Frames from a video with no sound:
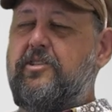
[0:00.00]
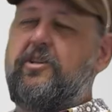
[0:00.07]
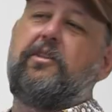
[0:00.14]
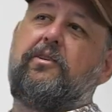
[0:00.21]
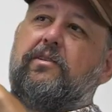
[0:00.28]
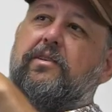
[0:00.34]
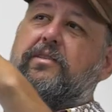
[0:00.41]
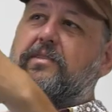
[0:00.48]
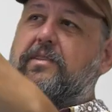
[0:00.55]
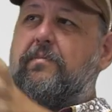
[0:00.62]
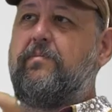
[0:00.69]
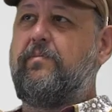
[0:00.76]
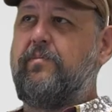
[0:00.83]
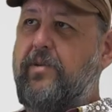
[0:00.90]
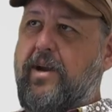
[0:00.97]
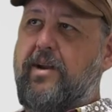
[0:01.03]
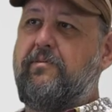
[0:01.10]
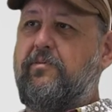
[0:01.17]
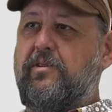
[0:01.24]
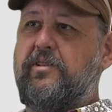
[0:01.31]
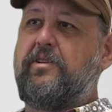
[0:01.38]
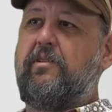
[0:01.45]
each other, and some kind
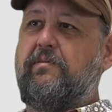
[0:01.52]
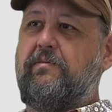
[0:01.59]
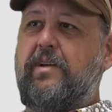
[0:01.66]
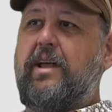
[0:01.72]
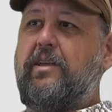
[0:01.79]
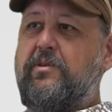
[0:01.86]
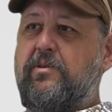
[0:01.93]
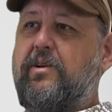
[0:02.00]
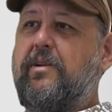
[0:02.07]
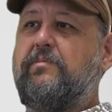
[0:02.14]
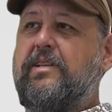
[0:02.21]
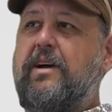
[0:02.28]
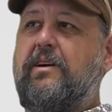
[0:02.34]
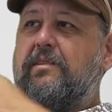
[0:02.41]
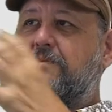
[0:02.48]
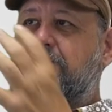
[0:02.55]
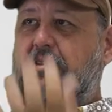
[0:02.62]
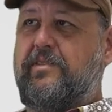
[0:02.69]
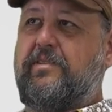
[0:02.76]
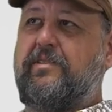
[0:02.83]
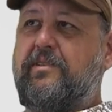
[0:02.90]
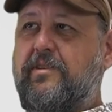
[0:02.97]
of result value comes out of
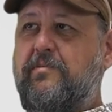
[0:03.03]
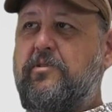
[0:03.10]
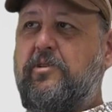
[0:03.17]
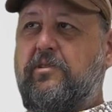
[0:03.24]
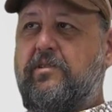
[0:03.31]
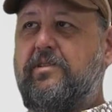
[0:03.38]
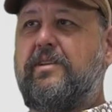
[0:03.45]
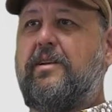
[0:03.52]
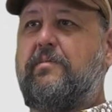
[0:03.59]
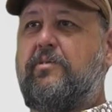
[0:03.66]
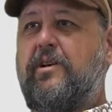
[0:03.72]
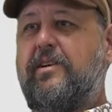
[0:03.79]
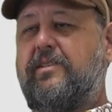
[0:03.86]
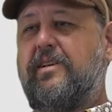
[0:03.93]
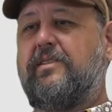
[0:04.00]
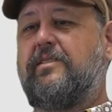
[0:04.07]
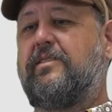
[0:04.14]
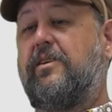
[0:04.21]
this communal design process.